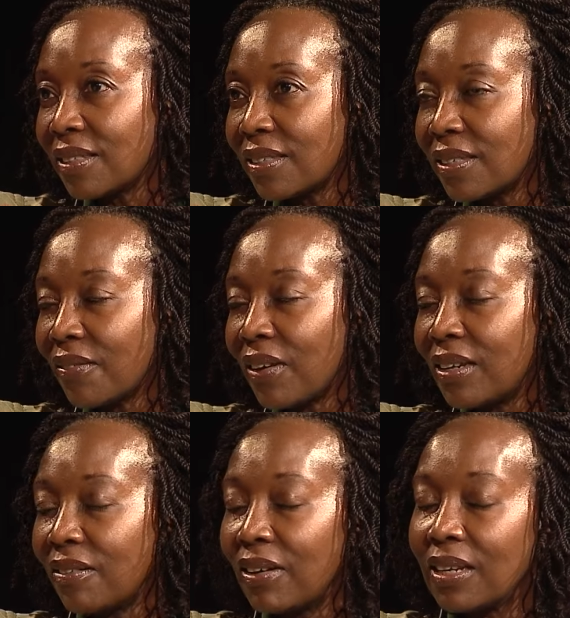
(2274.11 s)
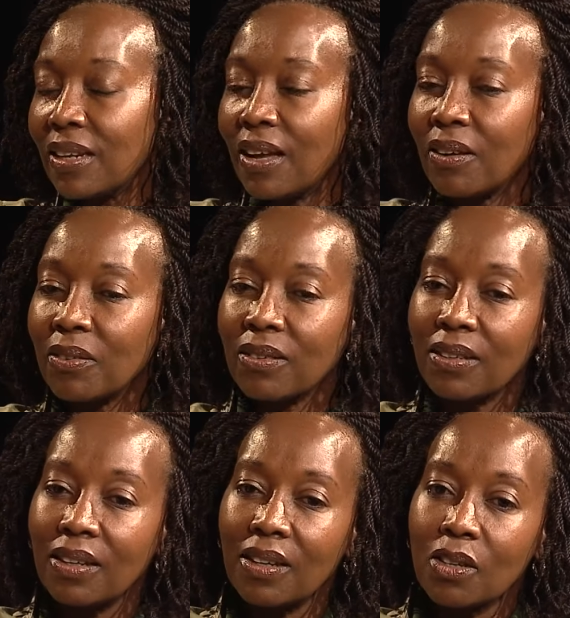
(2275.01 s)
Savannah right now.
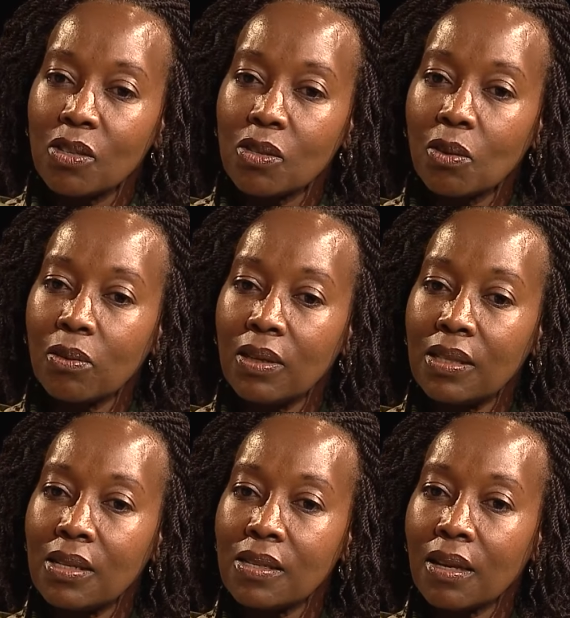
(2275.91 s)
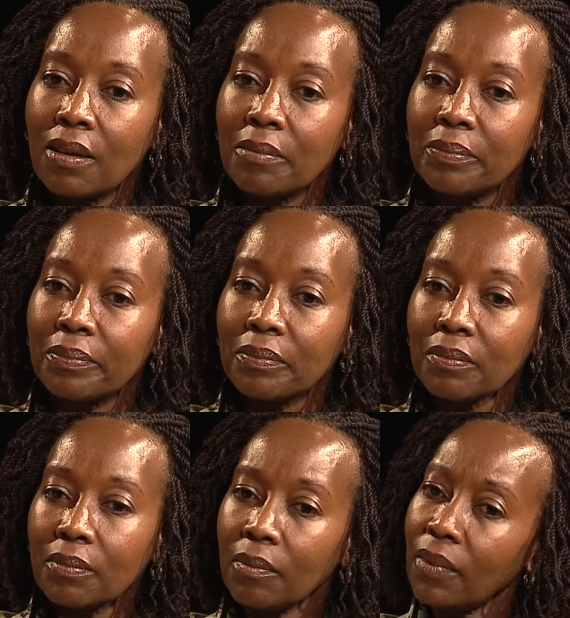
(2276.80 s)
So it is an
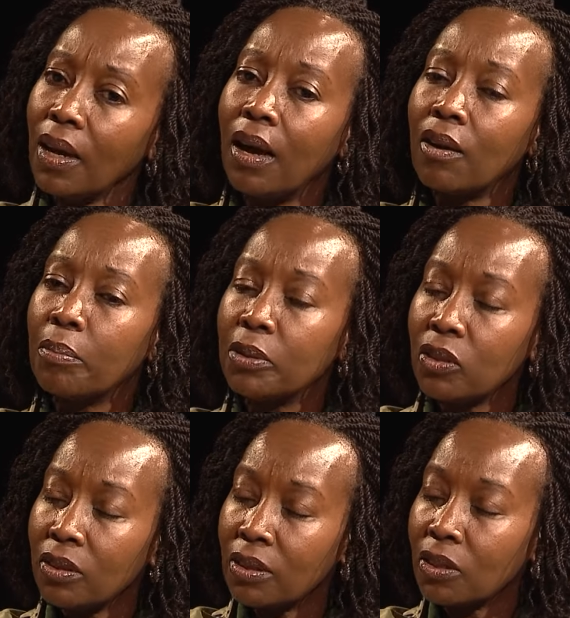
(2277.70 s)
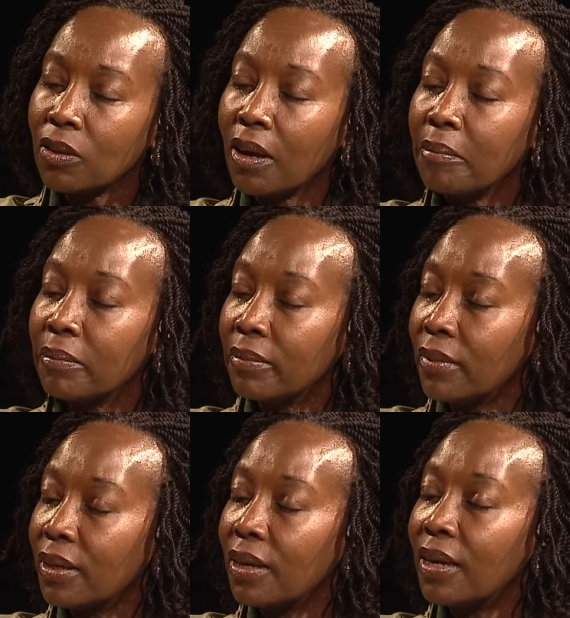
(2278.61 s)
opportunity to come
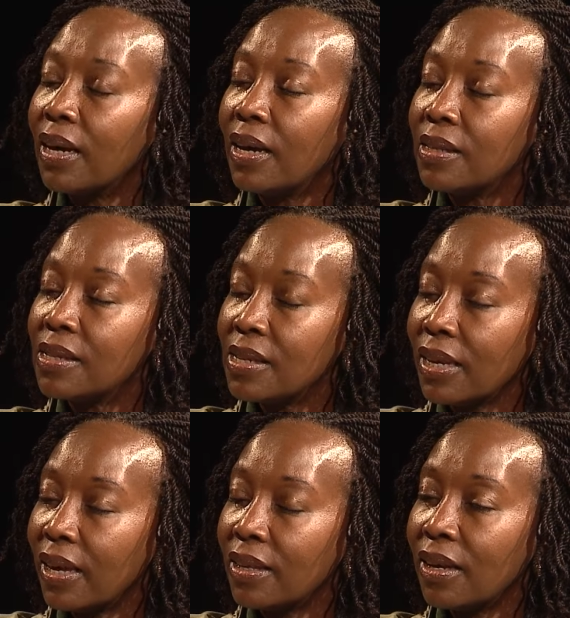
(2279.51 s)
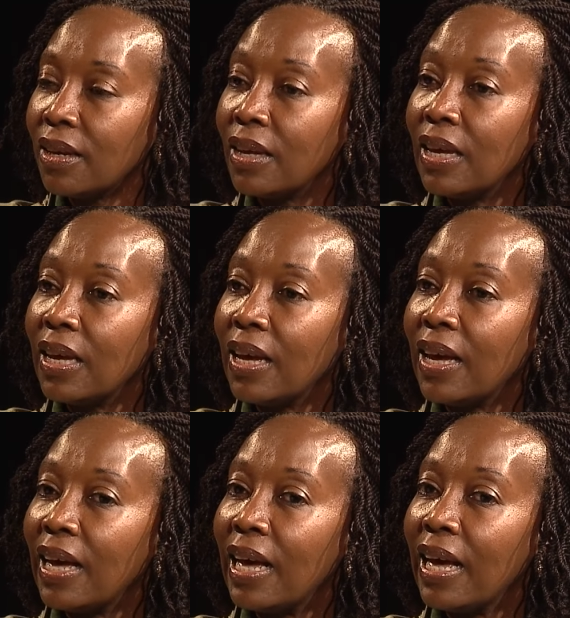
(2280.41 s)
and see Kenya.
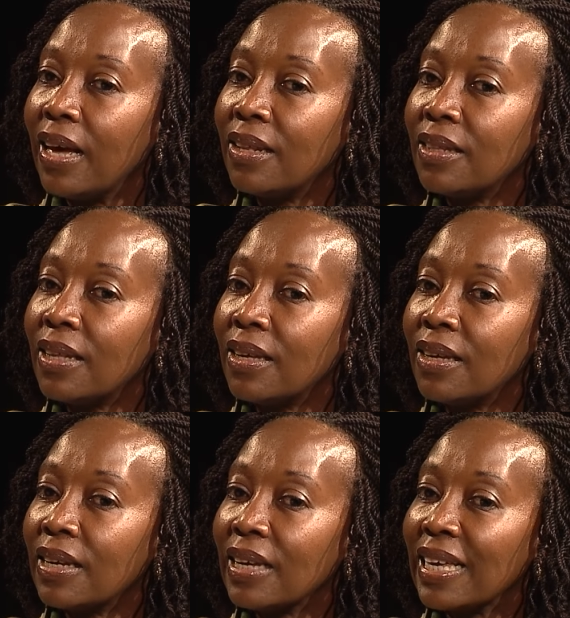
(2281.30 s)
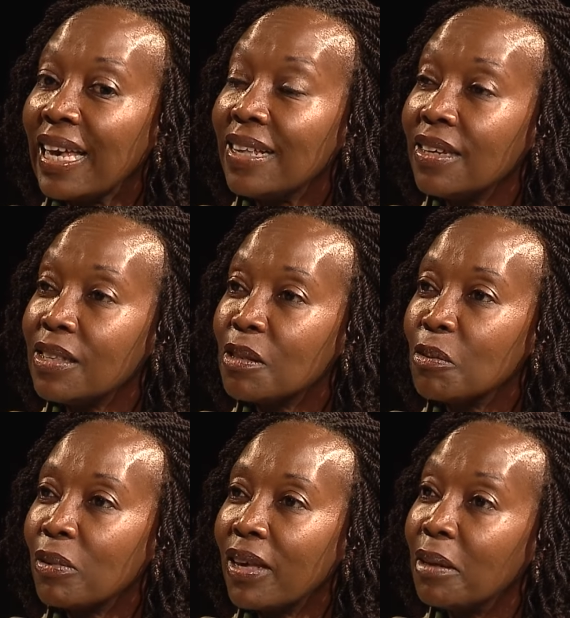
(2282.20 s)
And the Kenyans
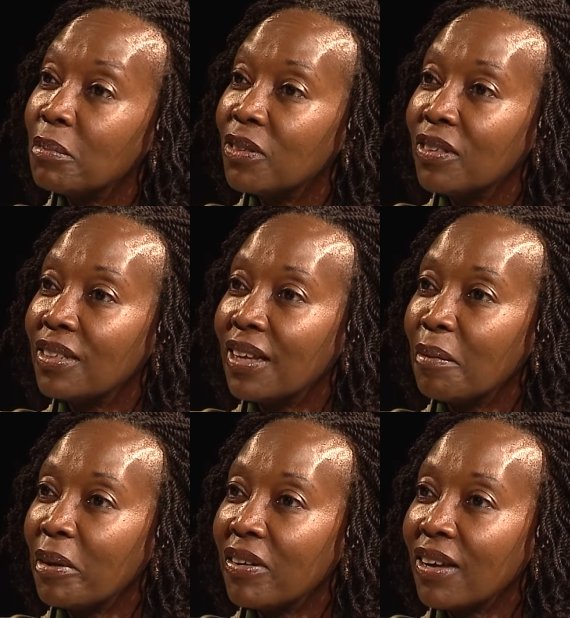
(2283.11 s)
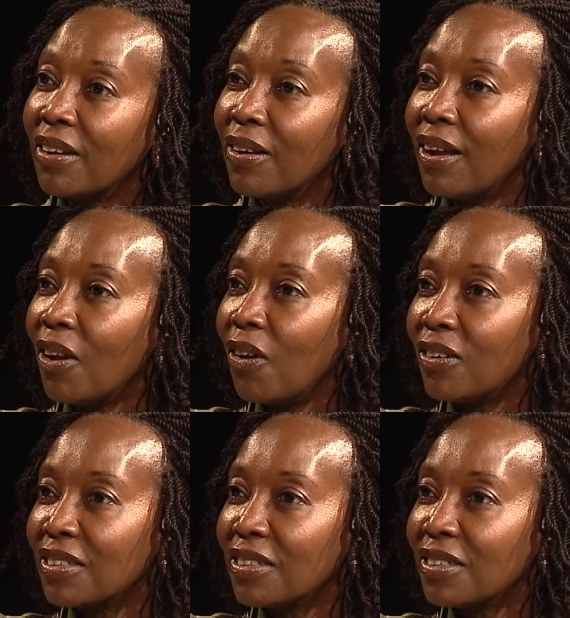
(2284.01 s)
who came to America a long